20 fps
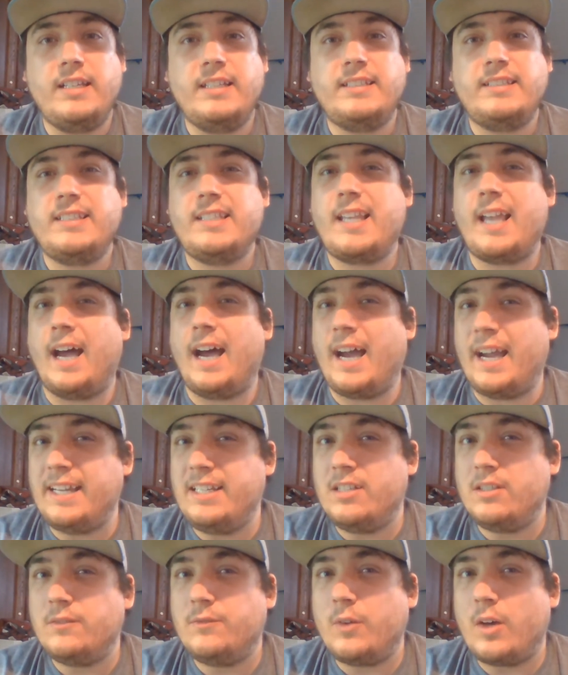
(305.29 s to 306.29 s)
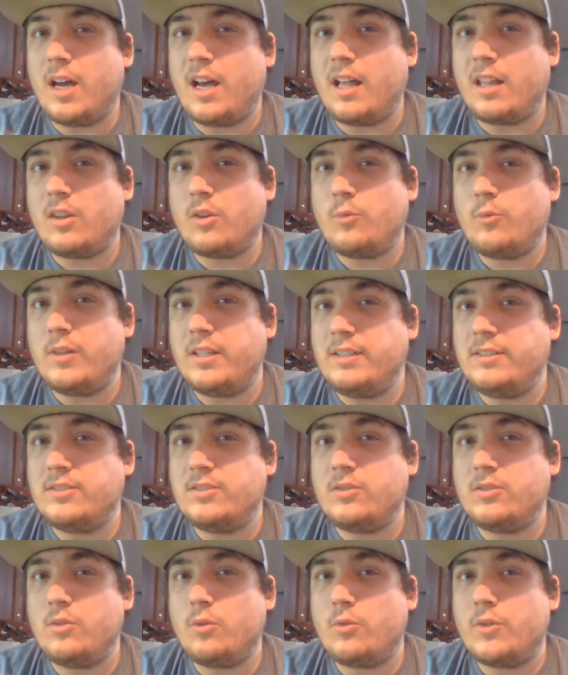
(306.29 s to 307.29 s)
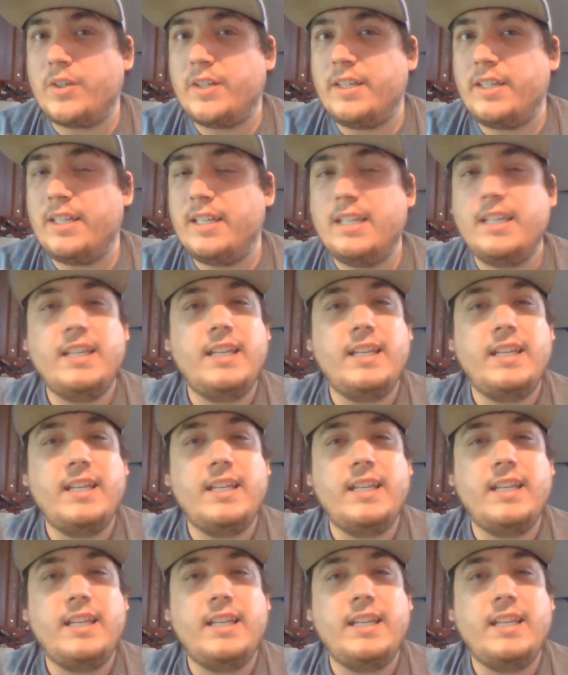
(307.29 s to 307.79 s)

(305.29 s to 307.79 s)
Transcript: It's kind of a Halloween story.